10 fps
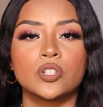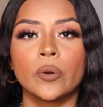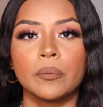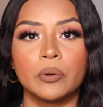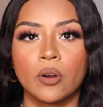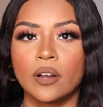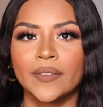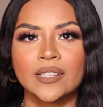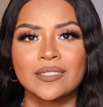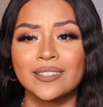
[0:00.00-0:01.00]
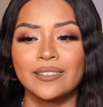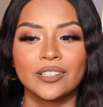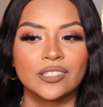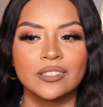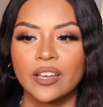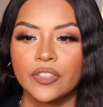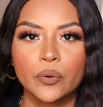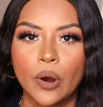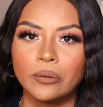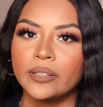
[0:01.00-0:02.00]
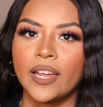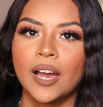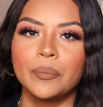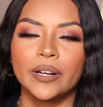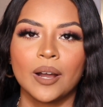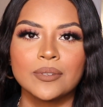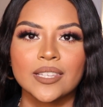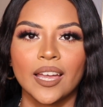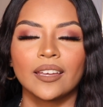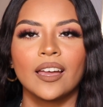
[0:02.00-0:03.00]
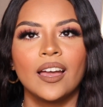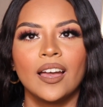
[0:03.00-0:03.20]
Don't get me wrong, there's nothing wrong with that, but I was like,